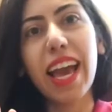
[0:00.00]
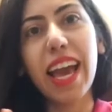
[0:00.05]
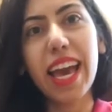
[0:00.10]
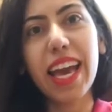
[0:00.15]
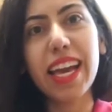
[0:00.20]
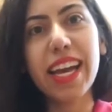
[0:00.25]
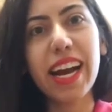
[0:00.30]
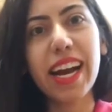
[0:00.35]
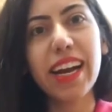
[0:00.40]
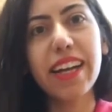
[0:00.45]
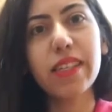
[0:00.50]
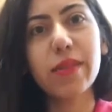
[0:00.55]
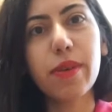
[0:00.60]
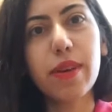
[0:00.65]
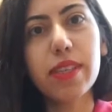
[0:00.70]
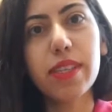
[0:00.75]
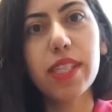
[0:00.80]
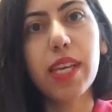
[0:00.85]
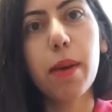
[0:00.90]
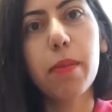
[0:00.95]
Hey guys,
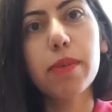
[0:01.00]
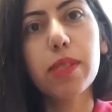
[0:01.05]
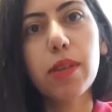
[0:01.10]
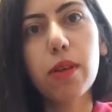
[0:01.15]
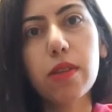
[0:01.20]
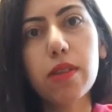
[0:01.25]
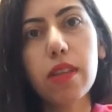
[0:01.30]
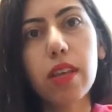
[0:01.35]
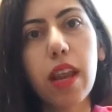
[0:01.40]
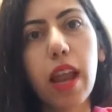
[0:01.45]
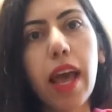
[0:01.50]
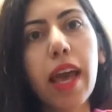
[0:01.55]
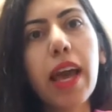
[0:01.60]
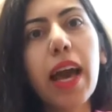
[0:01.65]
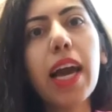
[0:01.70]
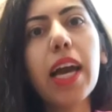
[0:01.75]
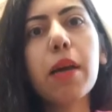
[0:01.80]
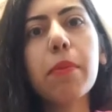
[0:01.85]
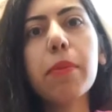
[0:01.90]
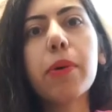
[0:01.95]
what's up? So today
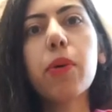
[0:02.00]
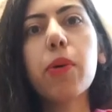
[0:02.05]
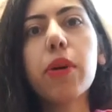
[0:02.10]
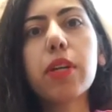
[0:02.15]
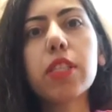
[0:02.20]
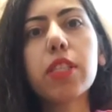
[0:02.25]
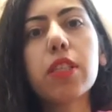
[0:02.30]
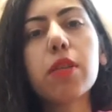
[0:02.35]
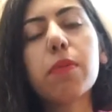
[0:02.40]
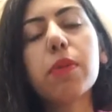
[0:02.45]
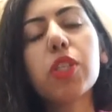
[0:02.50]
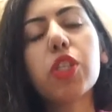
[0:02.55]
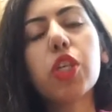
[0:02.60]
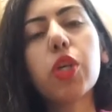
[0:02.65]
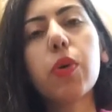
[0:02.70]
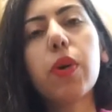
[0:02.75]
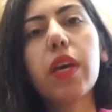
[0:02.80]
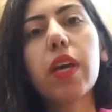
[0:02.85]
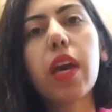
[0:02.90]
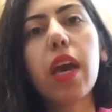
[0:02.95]
I am going to be
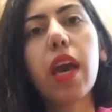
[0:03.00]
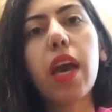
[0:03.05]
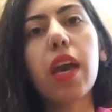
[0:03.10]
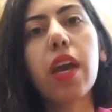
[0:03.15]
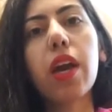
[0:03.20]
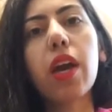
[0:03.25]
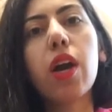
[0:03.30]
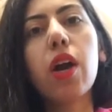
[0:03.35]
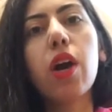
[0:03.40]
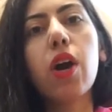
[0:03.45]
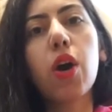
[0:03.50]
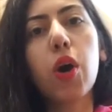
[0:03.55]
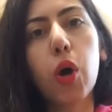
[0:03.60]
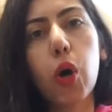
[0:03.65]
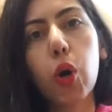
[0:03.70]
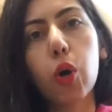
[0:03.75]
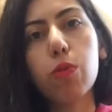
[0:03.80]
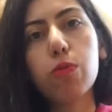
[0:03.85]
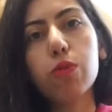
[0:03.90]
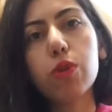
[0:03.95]
doing a
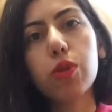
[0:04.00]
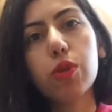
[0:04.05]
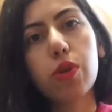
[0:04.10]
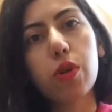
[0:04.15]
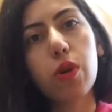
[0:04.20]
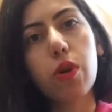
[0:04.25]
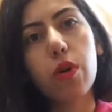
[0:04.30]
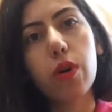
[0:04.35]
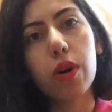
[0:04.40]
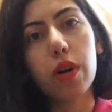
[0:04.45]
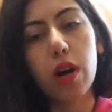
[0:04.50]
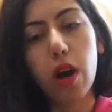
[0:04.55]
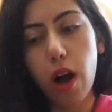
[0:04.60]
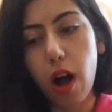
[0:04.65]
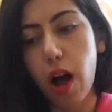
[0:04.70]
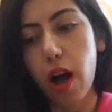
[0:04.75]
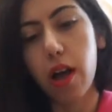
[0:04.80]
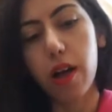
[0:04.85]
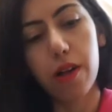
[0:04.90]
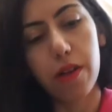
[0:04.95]
home decor
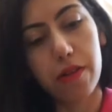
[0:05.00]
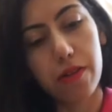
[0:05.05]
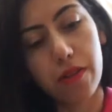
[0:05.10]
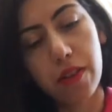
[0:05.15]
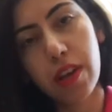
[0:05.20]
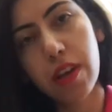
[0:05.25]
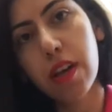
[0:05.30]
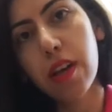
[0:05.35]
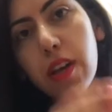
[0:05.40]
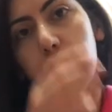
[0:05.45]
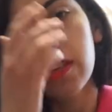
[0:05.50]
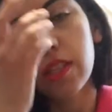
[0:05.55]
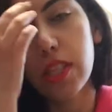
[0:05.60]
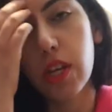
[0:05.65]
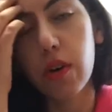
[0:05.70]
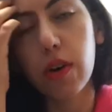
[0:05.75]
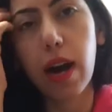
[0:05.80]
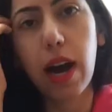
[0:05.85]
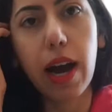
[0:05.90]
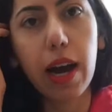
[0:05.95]
haul.
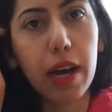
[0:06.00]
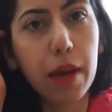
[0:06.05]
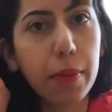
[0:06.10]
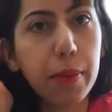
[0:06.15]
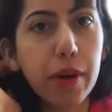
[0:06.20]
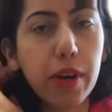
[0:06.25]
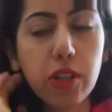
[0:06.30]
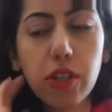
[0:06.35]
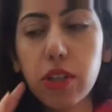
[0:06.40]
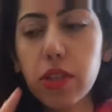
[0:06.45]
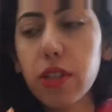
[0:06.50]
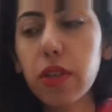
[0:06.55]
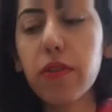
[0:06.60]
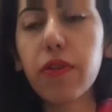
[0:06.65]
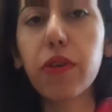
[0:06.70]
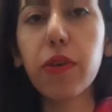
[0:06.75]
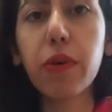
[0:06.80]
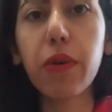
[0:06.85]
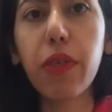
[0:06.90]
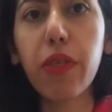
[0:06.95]
So I purchased a
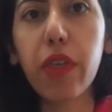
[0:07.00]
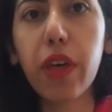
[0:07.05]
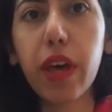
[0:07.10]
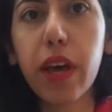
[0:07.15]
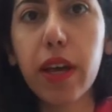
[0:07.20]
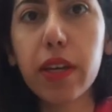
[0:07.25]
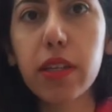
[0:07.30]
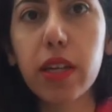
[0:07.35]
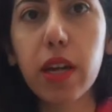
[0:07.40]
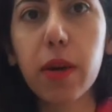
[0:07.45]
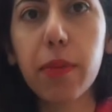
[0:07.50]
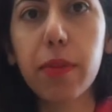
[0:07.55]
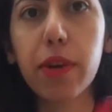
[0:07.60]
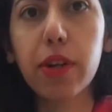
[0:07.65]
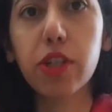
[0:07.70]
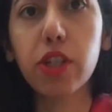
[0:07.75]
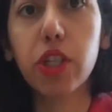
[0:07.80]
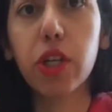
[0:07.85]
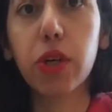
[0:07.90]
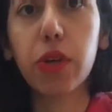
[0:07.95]
few things and I'm going to
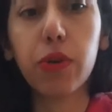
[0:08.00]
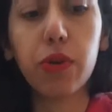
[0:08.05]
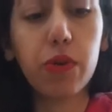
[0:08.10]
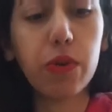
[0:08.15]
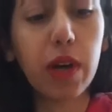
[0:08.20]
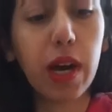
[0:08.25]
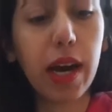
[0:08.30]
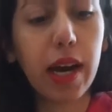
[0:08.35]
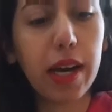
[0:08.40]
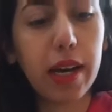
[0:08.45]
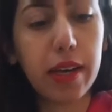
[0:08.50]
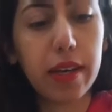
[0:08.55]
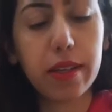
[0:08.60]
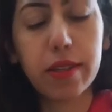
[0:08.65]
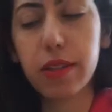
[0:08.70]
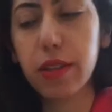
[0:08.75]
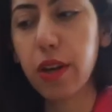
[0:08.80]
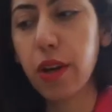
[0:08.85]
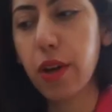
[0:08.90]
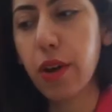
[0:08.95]
show you
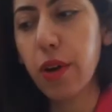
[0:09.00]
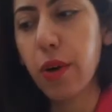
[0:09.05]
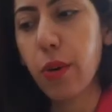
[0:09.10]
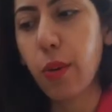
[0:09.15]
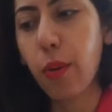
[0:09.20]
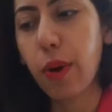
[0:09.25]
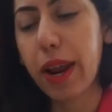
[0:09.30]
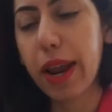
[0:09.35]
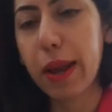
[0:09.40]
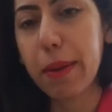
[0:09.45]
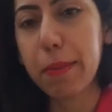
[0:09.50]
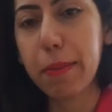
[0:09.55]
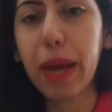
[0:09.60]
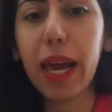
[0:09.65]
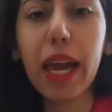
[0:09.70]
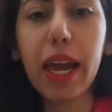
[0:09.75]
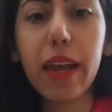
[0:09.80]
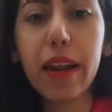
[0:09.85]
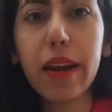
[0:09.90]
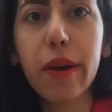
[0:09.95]
guys what I
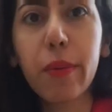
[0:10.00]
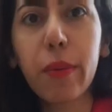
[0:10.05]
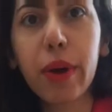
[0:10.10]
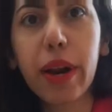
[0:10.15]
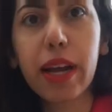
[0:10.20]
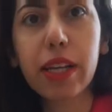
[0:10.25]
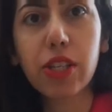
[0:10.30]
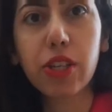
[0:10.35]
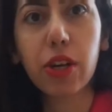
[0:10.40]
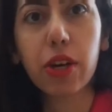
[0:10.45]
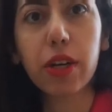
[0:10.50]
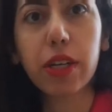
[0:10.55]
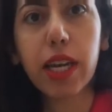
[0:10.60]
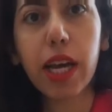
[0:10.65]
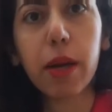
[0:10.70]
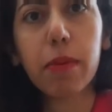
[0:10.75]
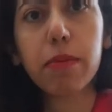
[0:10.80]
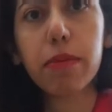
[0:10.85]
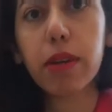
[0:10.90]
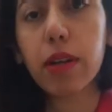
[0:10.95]
made and what I turned
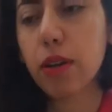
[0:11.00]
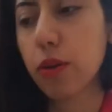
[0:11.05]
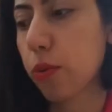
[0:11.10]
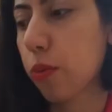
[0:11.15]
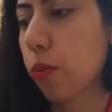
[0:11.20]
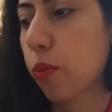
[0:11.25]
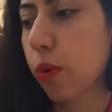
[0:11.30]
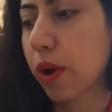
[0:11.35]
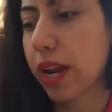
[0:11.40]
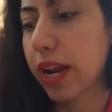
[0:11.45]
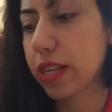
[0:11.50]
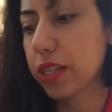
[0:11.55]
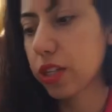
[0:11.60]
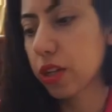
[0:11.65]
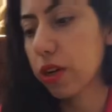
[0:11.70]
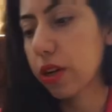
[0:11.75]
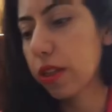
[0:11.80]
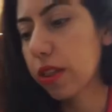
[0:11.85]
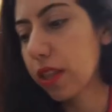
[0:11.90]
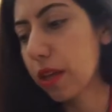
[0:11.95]
out what I
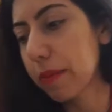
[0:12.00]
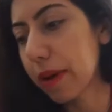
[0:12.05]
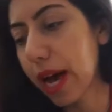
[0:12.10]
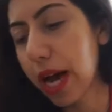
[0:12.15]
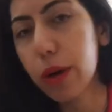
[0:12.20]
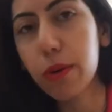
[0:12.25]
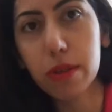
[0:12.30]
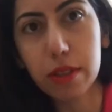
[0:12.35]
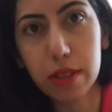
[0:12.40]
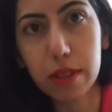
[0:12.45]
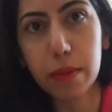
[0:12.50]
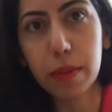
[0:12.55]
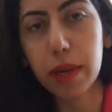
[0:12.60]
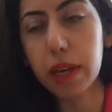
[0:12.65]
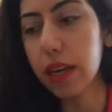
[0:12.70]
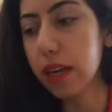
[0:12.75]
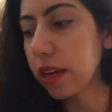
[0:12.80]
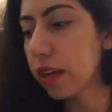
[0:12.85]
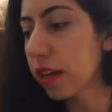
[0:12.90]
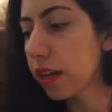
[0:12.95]
turned them out to
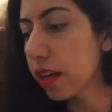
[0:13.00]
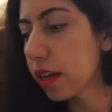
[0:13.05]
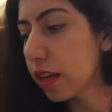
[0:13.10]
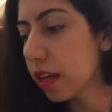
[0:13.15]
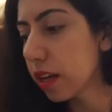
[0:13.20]
be.